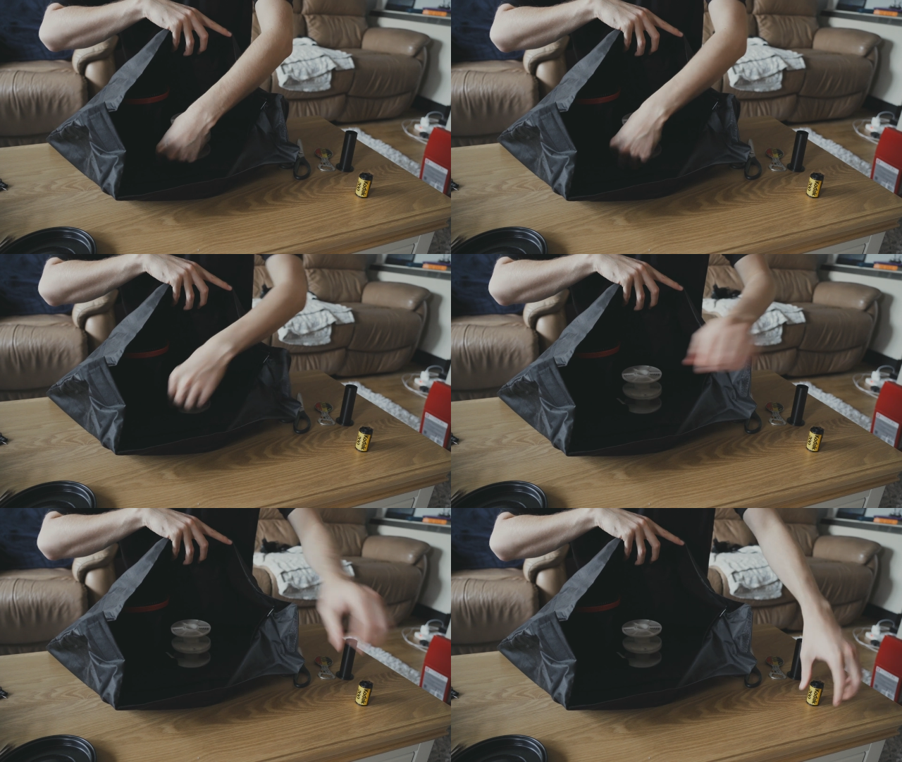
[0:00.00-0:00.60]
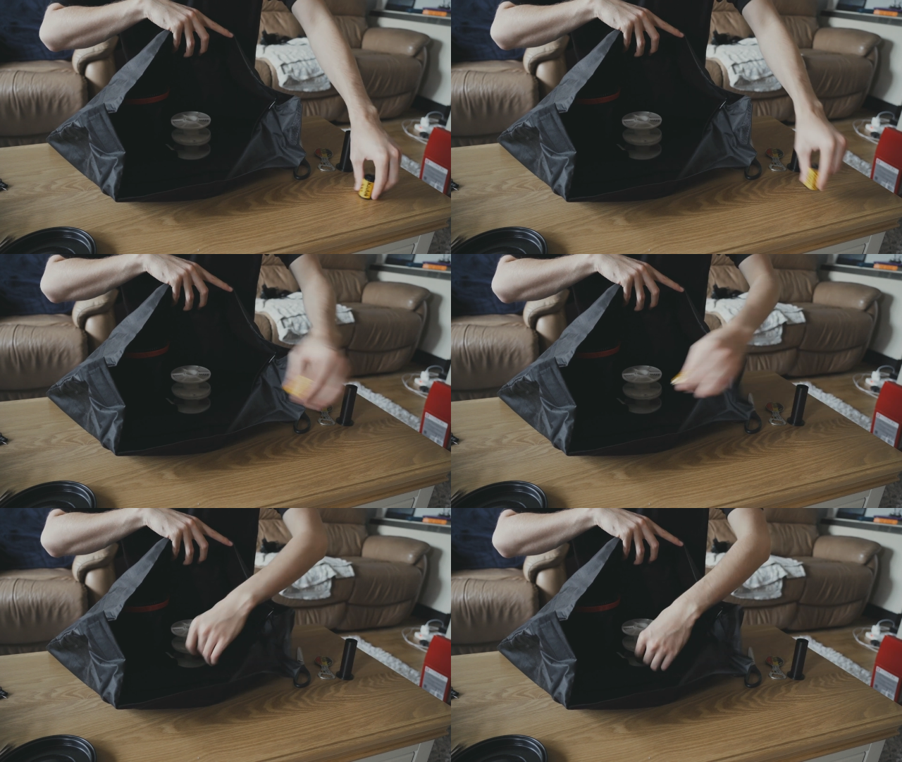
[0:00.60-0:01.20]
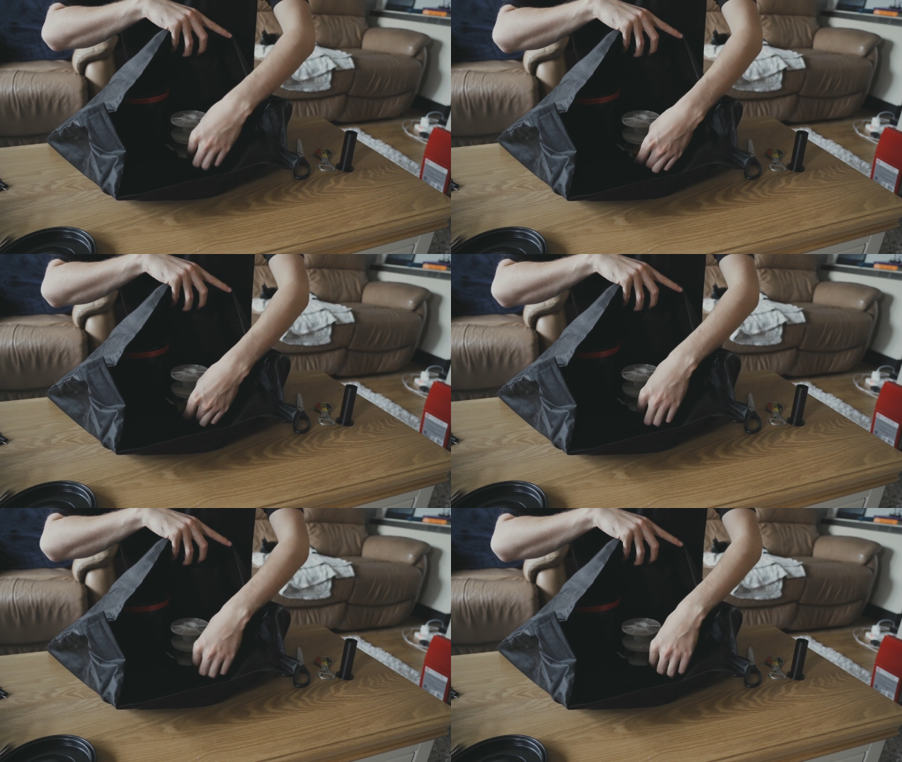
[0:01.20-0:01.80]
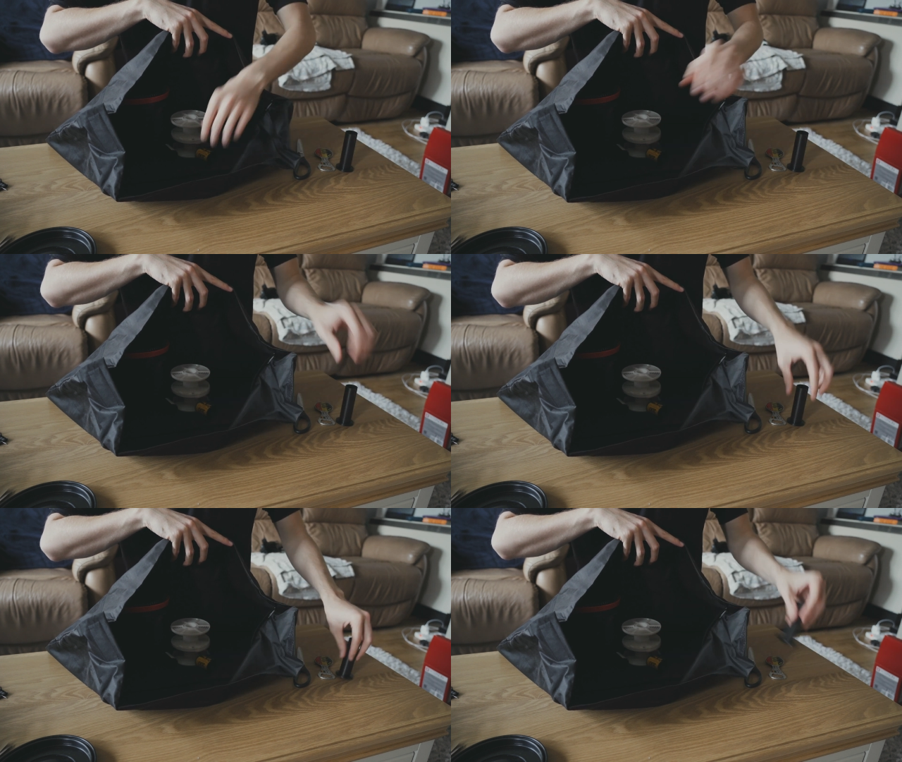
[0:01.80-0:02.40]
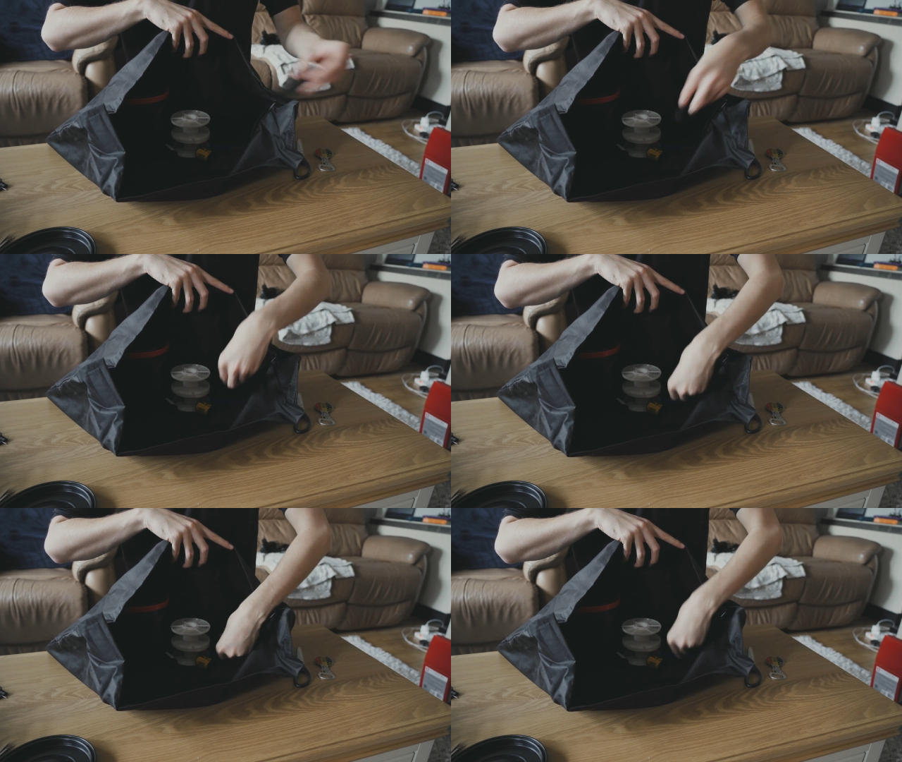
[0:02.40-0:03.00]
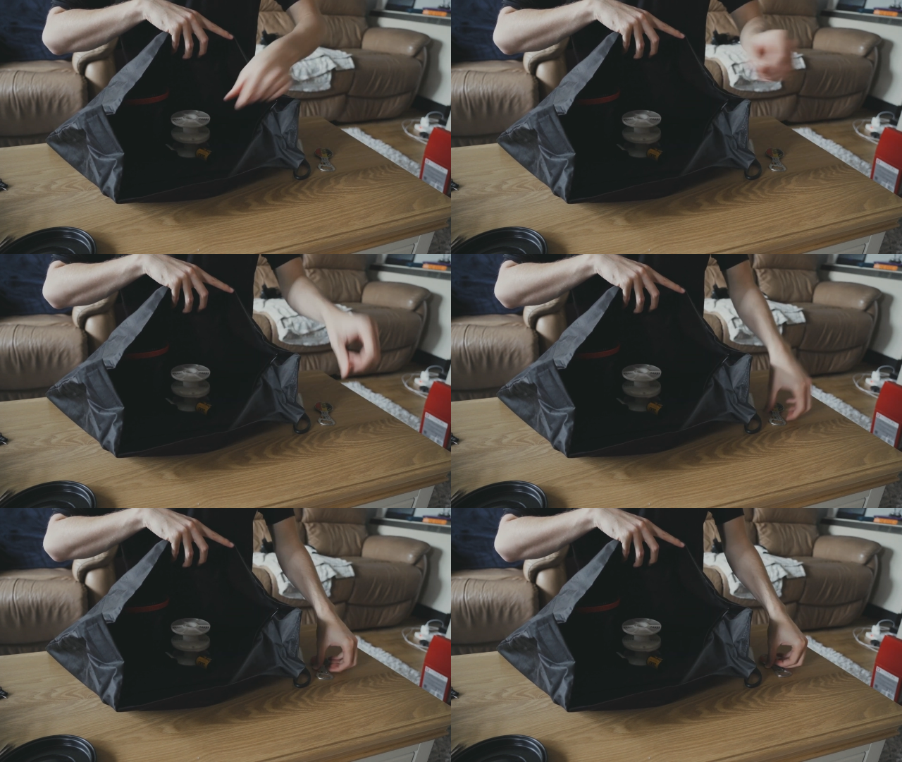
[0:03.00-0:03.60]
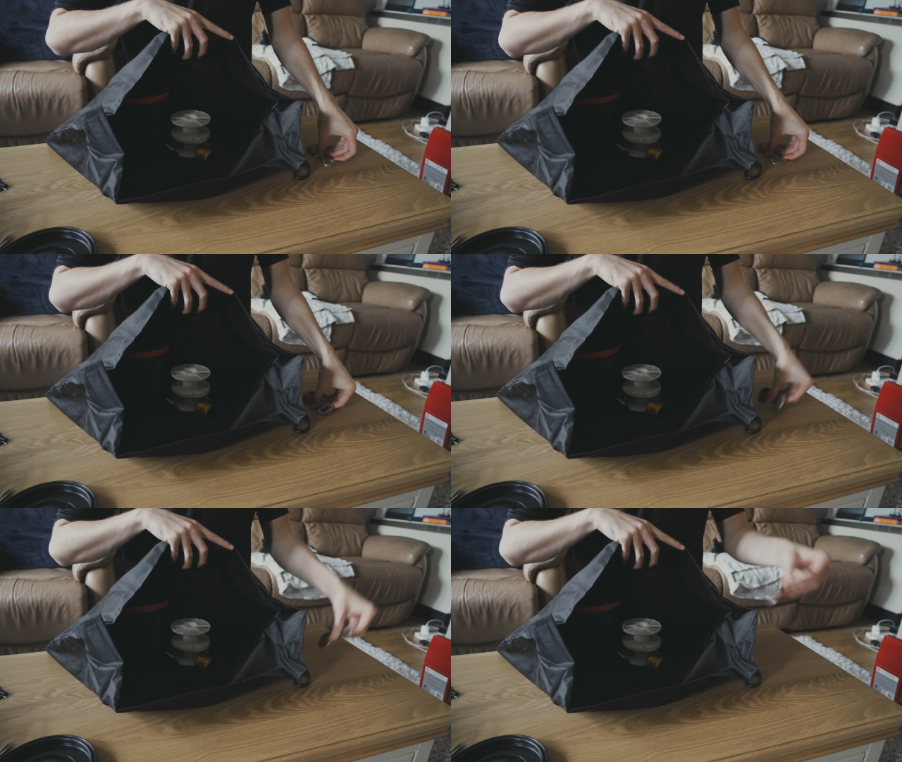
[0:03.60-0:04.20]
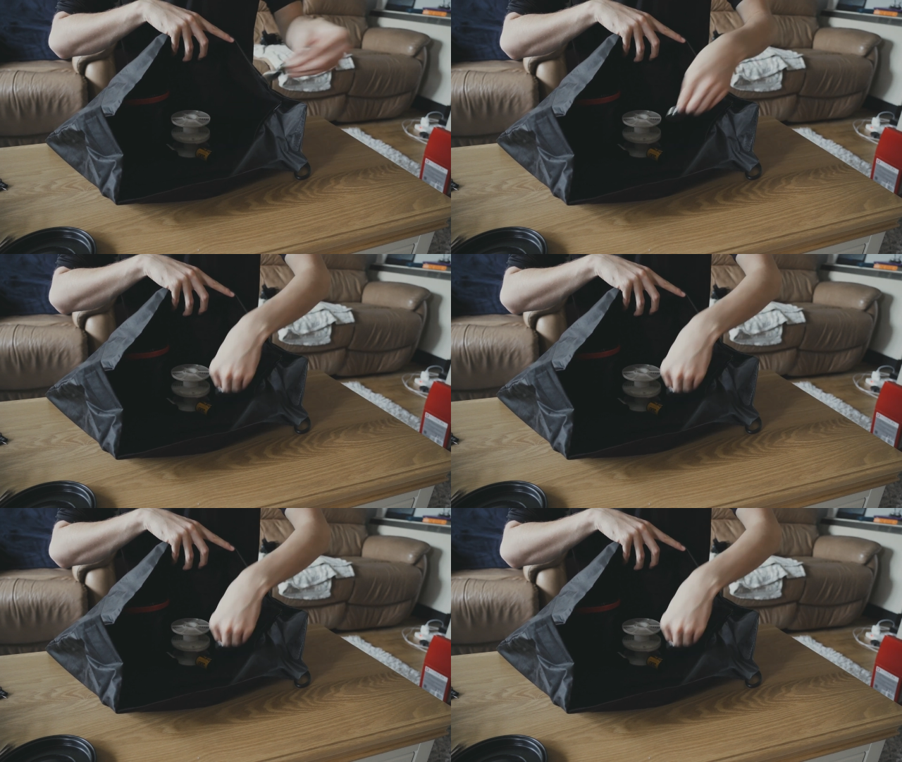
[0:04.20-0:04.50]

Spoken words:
No face is visible, so there are no lips to read.